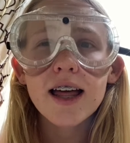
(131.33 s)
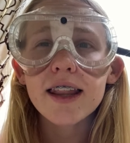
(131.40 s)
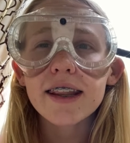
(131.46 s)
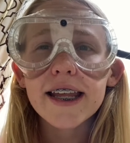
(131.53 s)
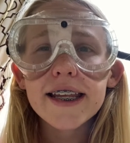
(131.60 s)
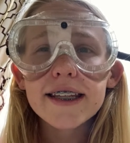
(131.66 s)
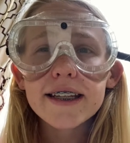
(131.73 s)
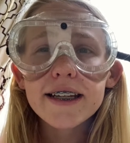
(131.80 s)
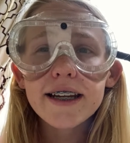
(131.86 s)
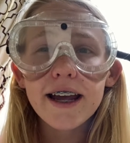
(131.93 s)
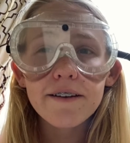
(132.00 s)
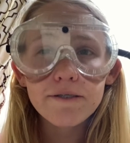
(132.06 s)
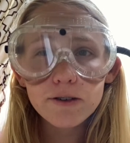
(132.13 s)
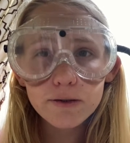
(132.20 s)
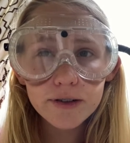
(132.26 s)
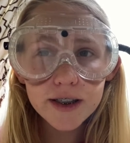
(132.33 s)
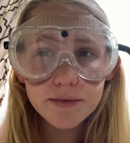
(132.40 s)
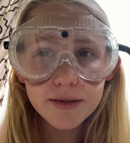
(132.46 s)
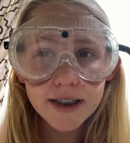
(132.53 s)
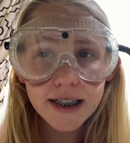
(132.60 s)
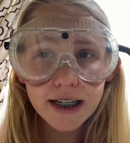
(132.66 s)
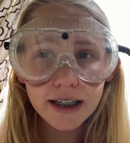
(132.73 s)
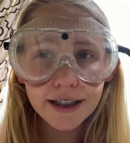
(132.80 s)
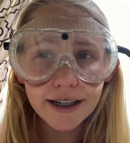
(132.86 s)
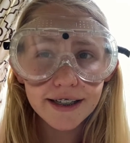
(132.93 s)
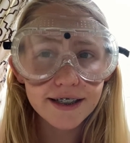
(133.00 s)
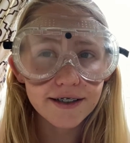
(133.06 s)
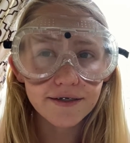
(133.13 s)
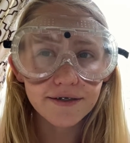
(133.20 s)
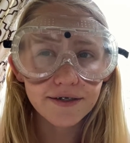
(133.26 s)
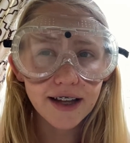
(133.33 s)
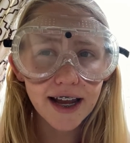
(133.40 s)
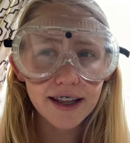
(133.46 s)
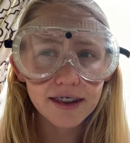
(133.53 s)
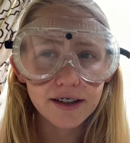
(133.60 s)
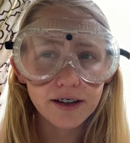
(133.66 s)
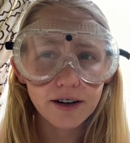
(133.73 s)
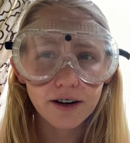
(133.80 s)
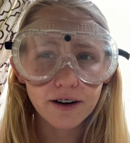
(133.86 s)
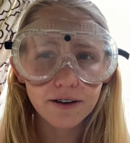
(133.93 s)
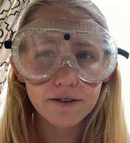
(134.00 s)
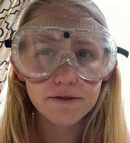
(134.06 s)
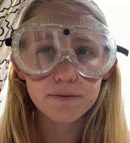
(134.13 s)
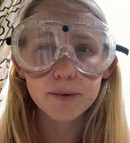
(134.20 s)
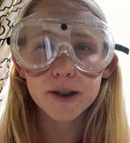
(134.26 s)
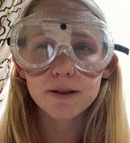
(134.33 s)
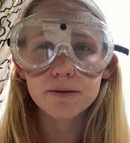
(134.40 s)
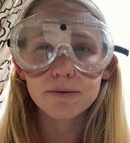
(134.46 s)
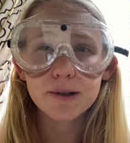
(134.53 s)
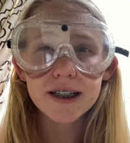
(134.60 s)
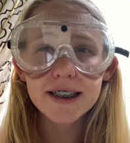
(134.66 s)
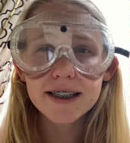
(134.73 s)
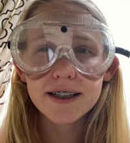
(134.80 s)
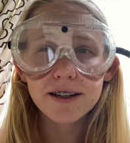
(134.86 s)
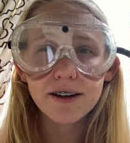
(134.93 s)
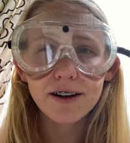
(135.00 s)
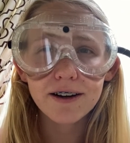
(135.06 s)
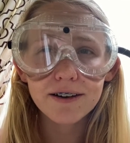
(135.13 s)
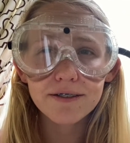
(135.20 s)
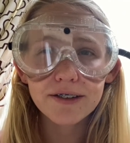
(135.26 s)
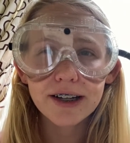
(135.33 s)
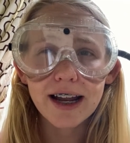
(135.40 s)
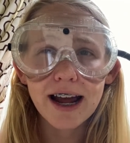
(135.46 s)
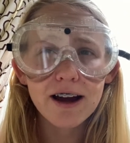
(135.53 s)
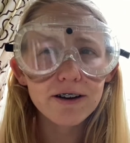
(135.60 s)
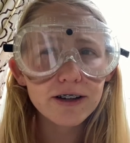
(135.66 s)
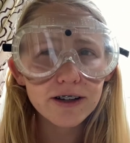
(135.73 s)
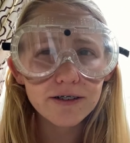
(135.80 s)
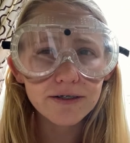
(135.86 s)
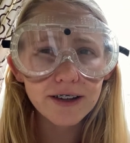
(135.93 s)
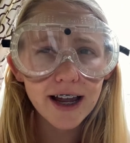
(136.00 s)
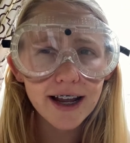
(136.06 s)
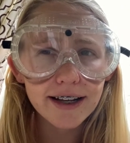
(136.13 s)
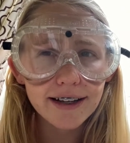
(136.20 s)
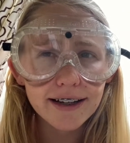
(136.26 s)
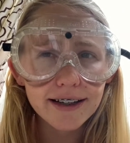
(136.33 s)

Lately, everyone's been telling us to flatten the curve, but what is the curve and how do you flatten